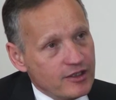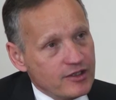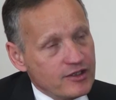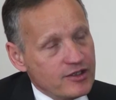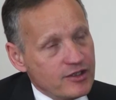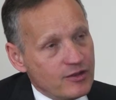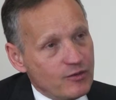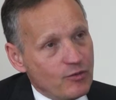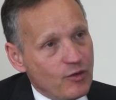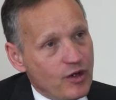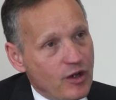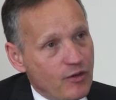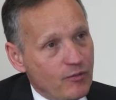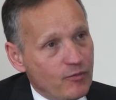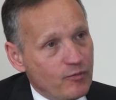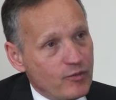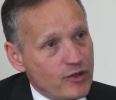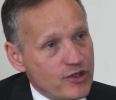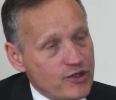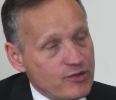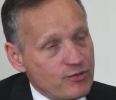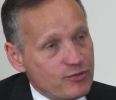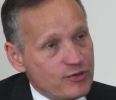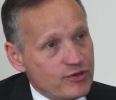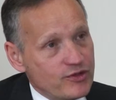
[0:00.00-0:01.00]
to one
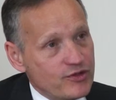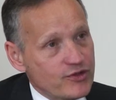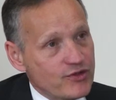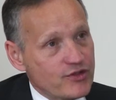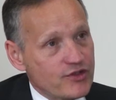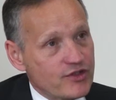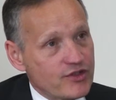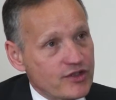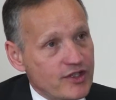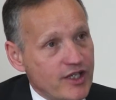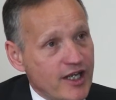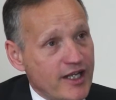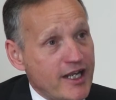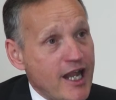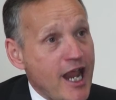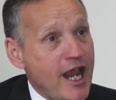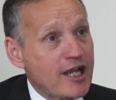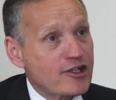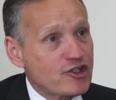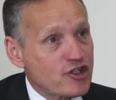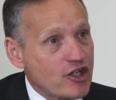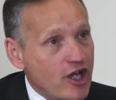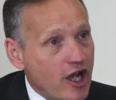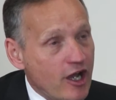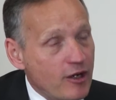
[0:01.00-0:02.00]
which was an
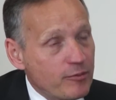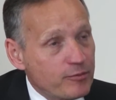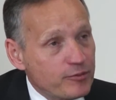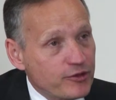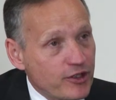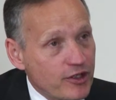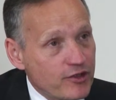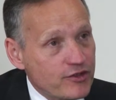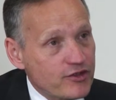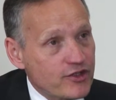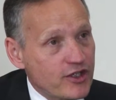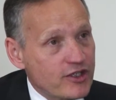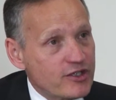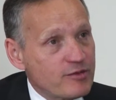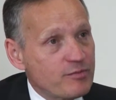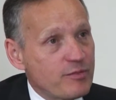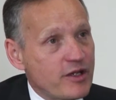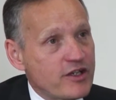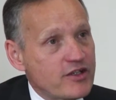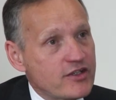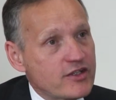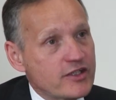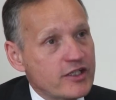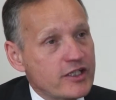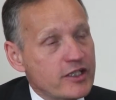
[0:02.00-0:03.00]
agile process,
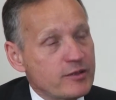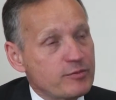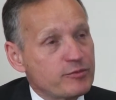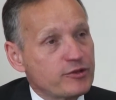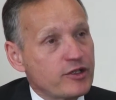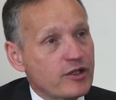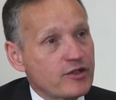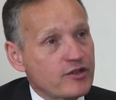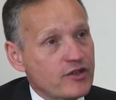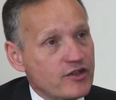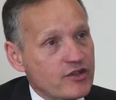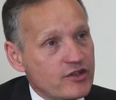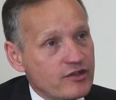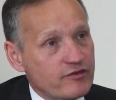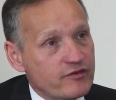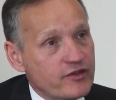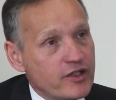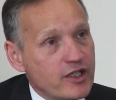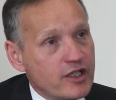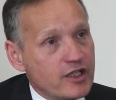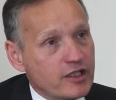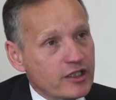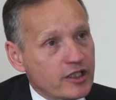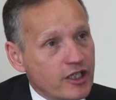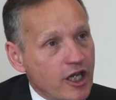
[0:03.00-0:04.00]
basically the process of
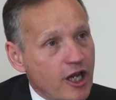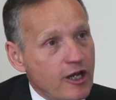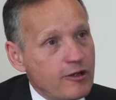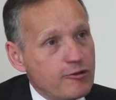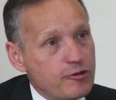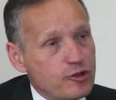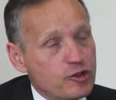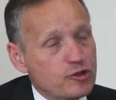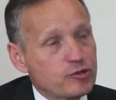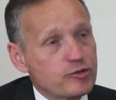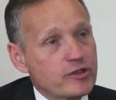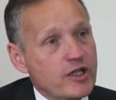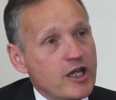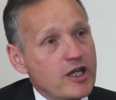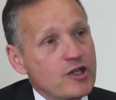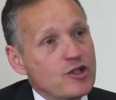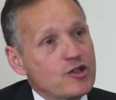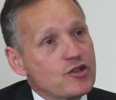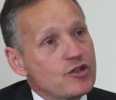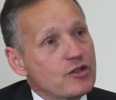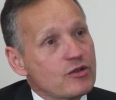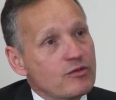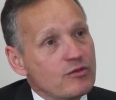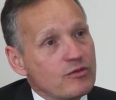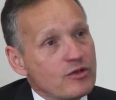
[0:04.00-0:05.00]
code
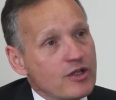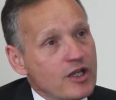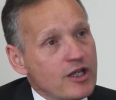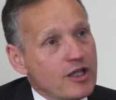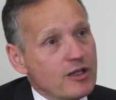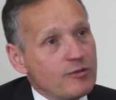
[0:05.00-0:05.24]
creation,